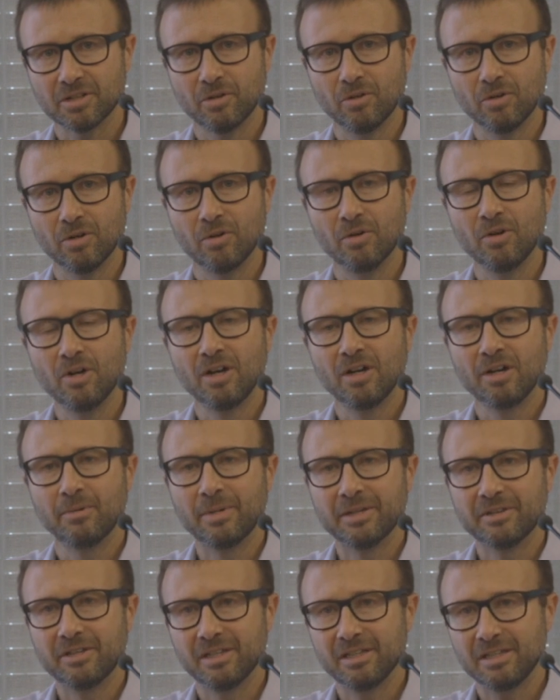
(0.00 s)
ago
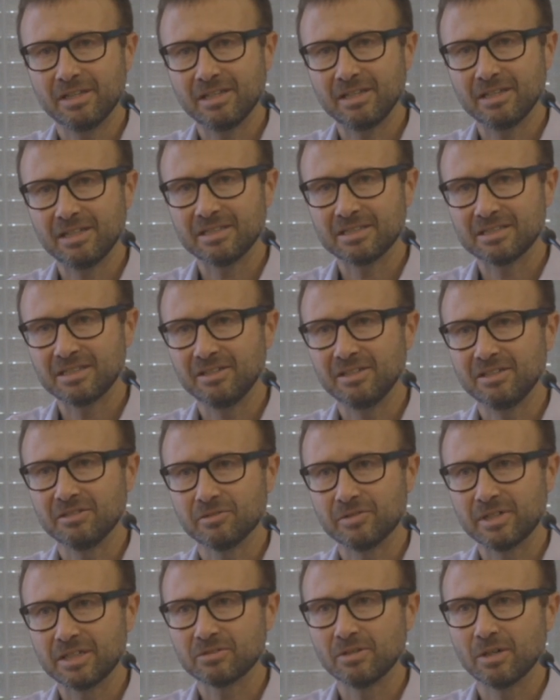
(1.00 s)
by the SCD
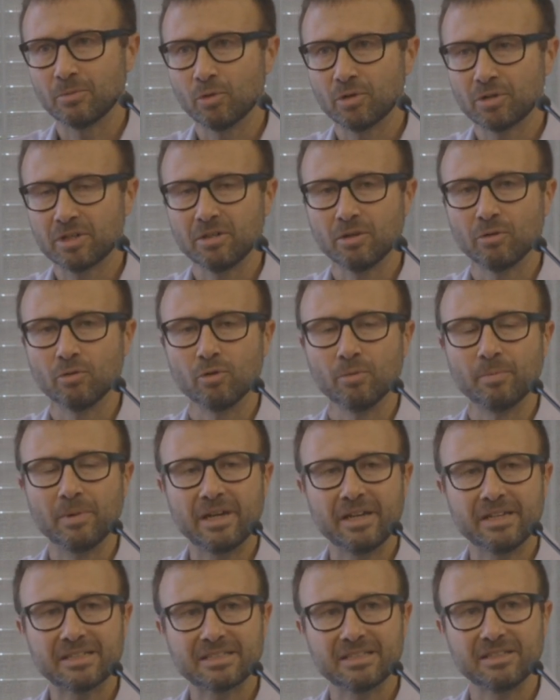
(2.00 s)
International Working Group,
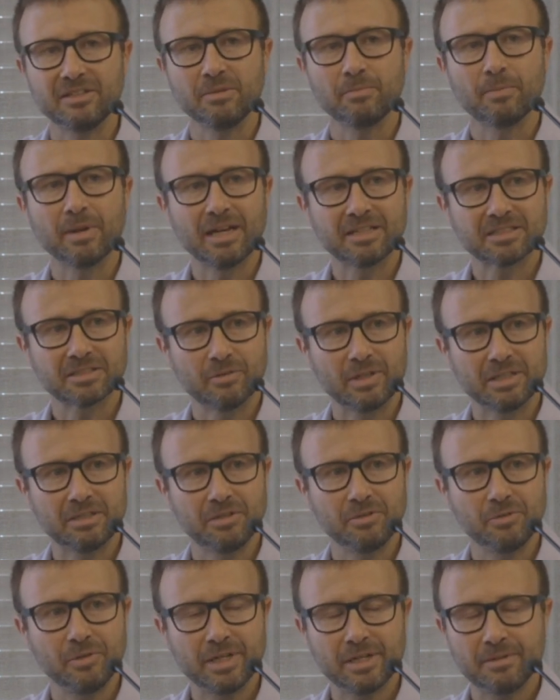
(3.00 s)
SCD plus
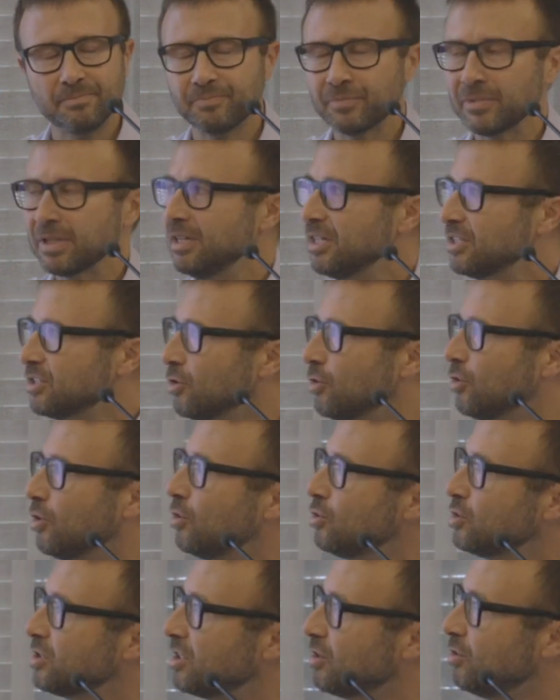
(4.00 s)
criteria. So
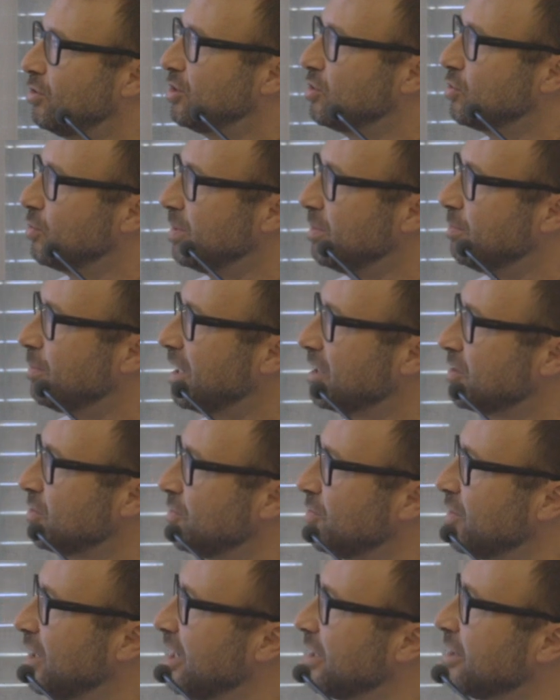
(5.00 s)
those are going to be part
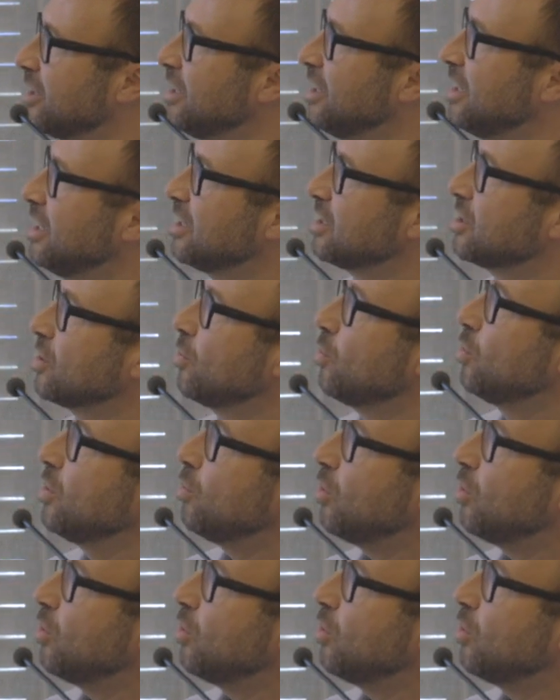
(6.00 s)
of that. So we